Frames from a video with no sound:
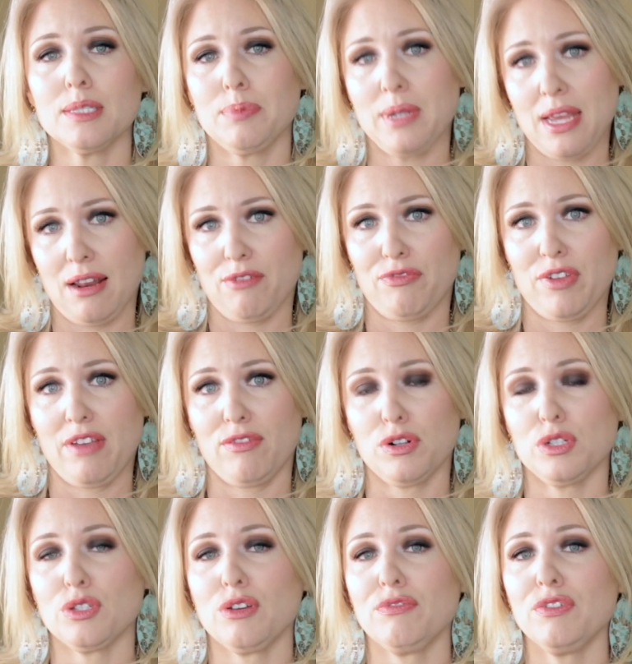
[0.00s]
has banana
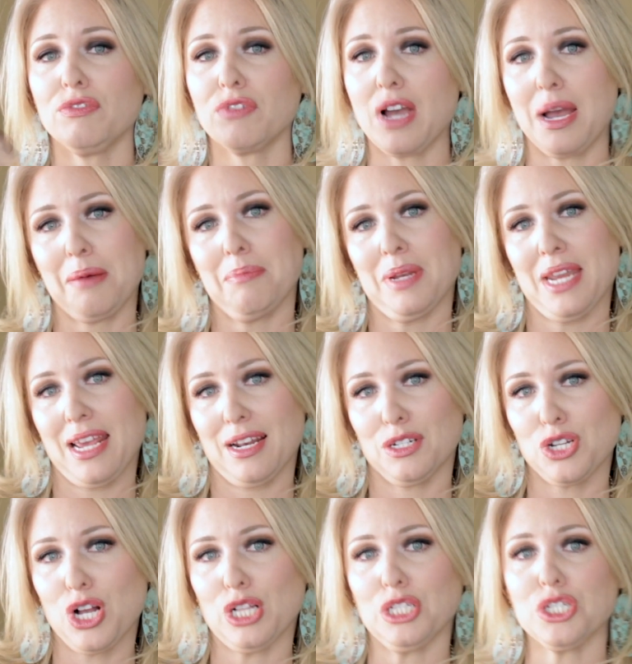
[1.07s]
flavor. So if you've got a banana
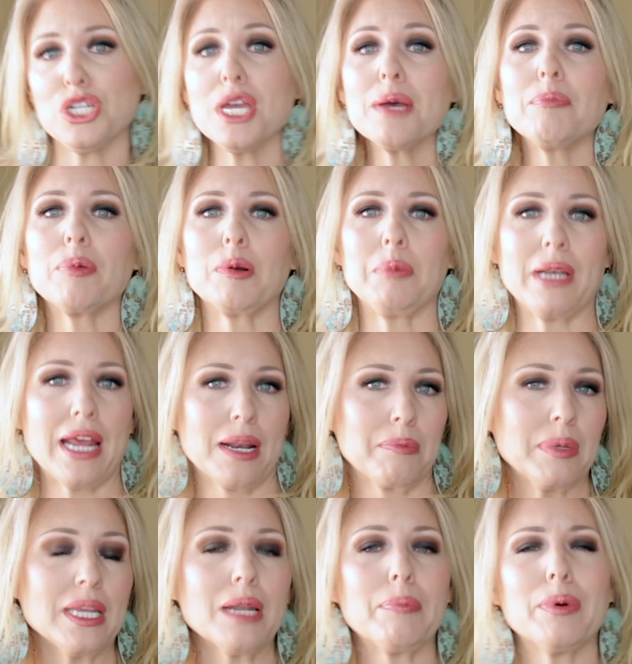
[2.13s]
chocolate chip or banana
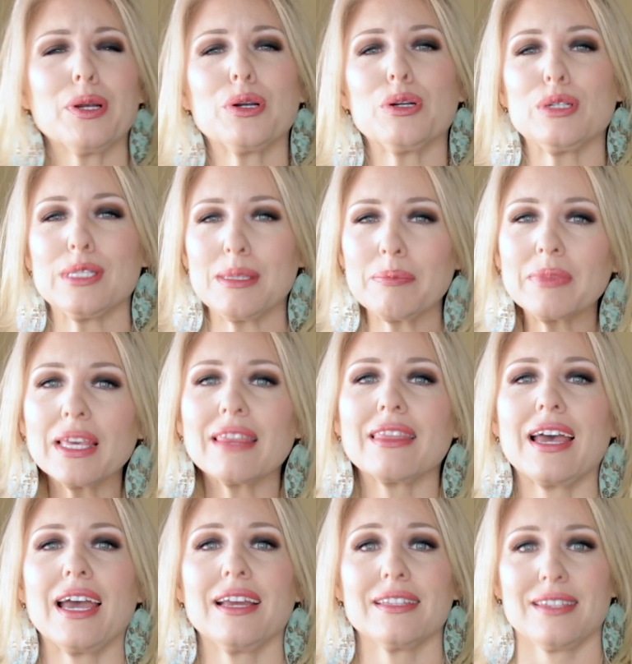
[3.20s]
peanut butter or something
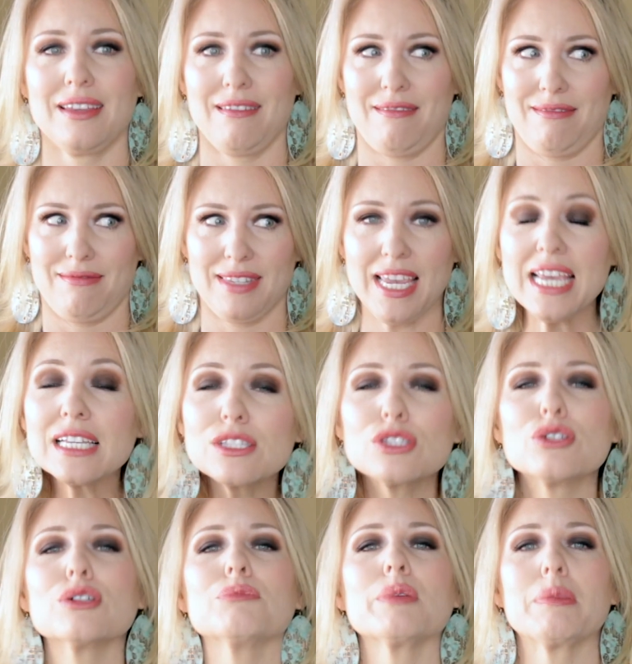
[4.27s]
that tastes
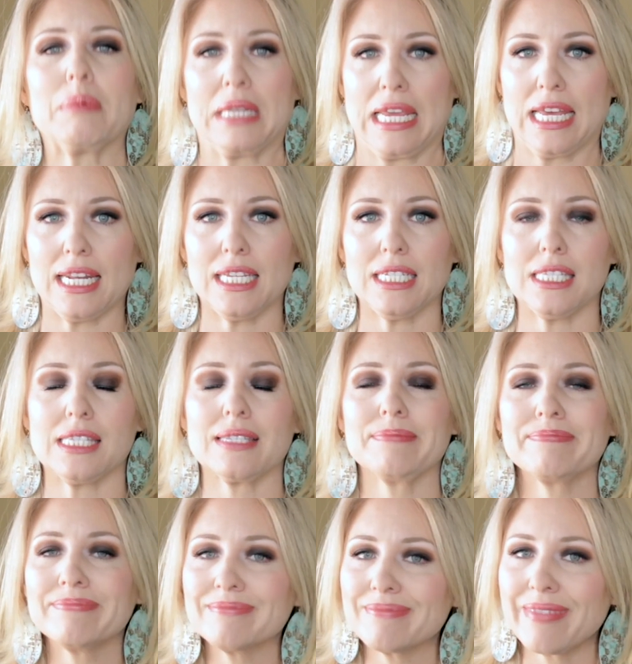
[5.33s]
good with bananas,
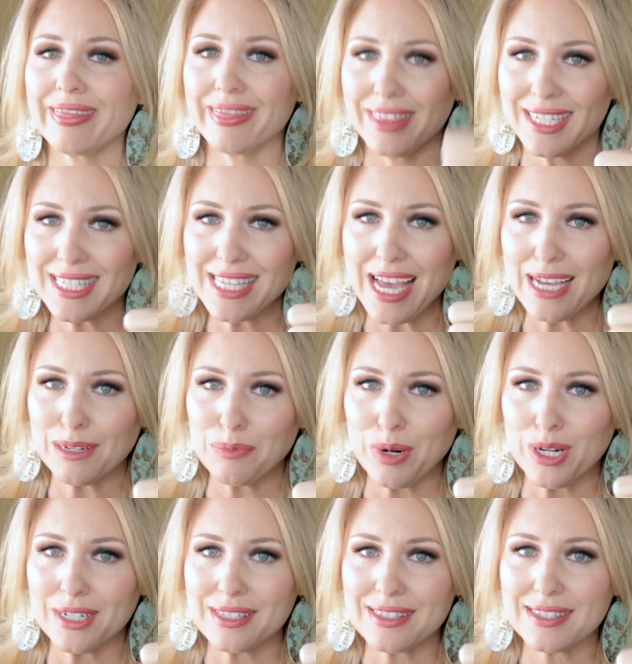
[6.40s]
this hack
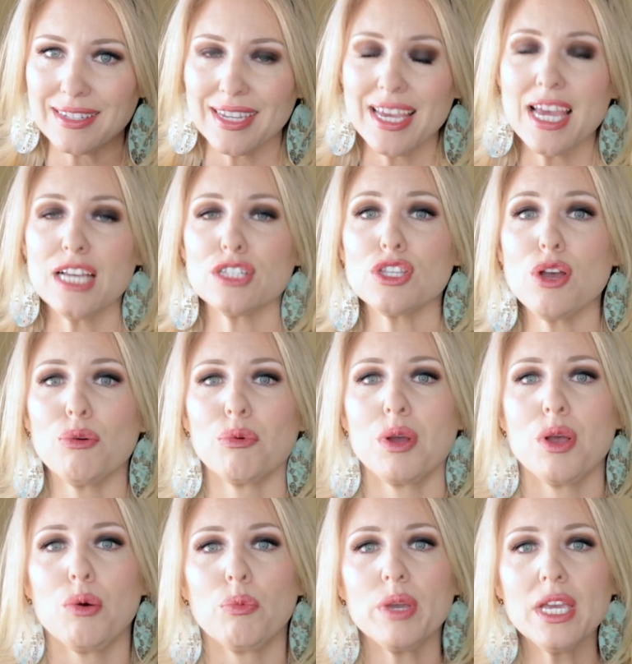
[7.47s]
works. So
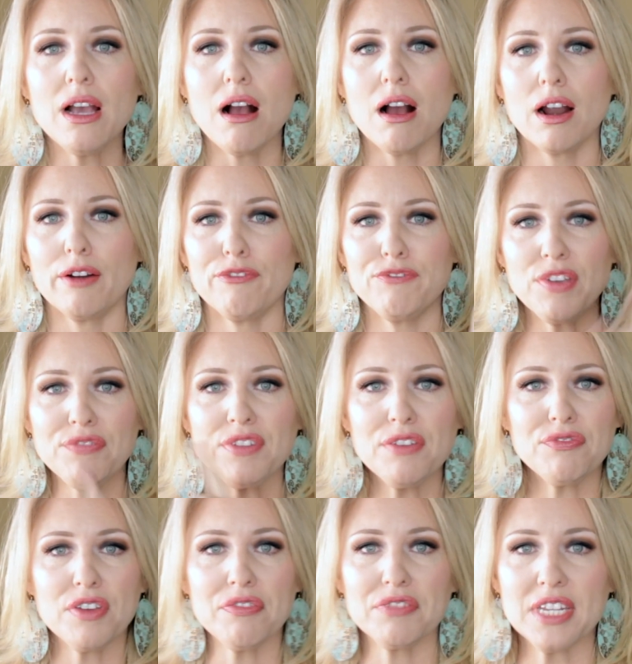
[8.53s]
we are
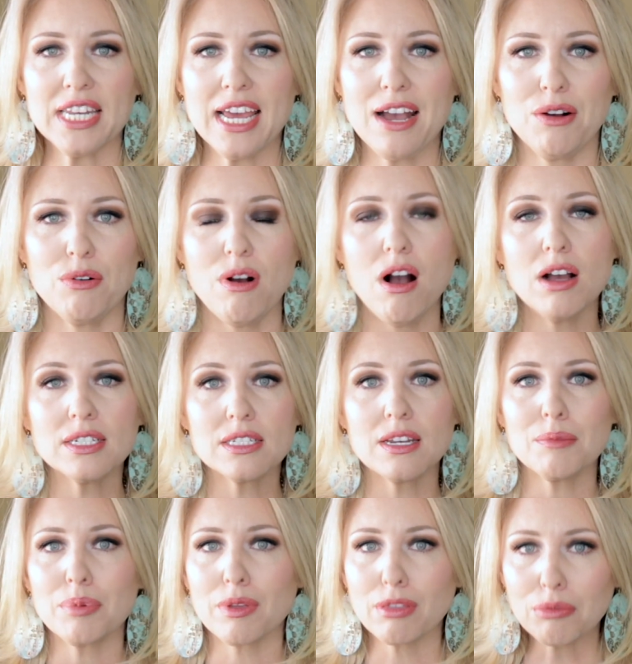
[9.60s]
50-50 now. On to
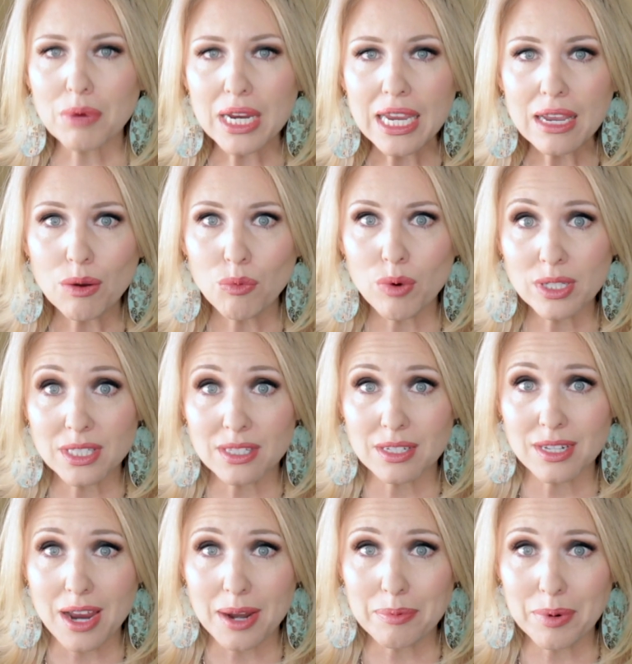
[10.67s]
number three, what's the
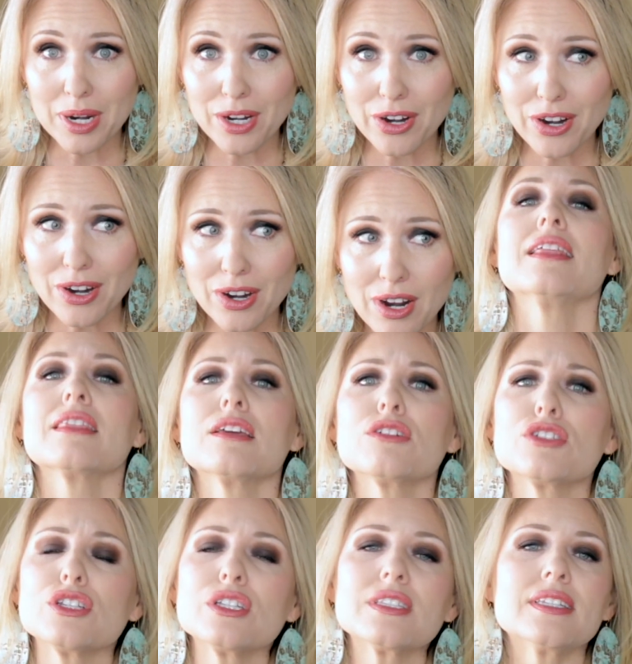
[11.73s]
tiebreaker?
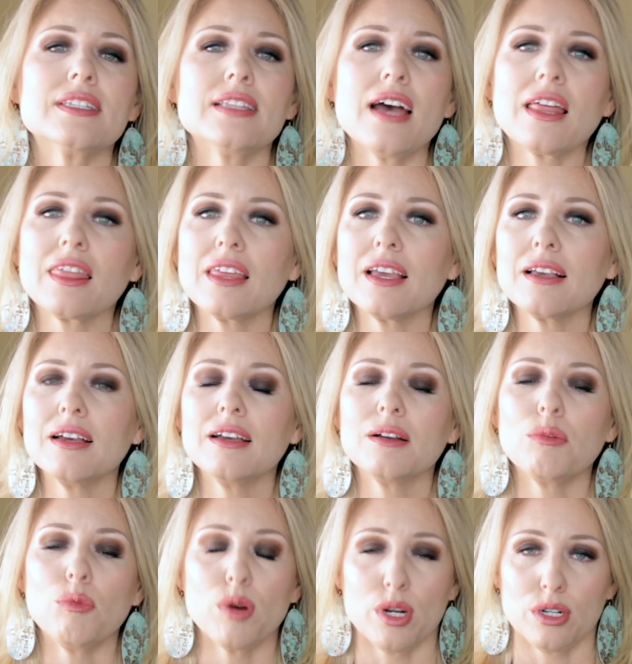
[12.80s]
There's just nothing
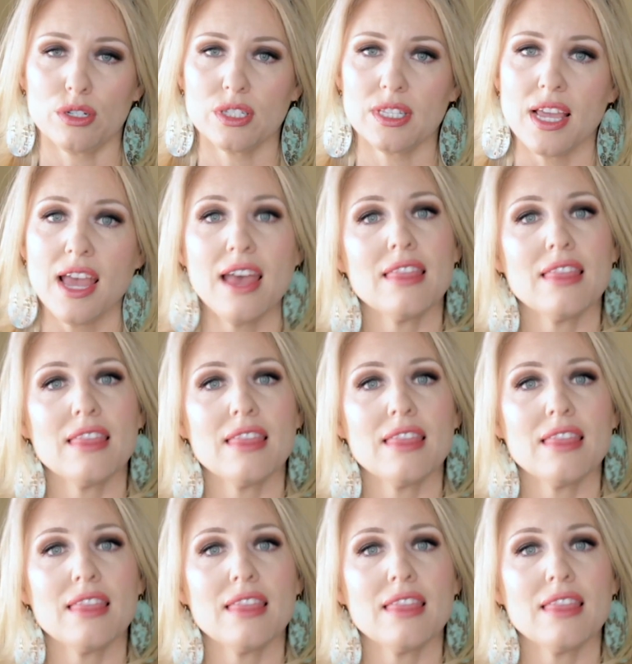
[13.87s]
worse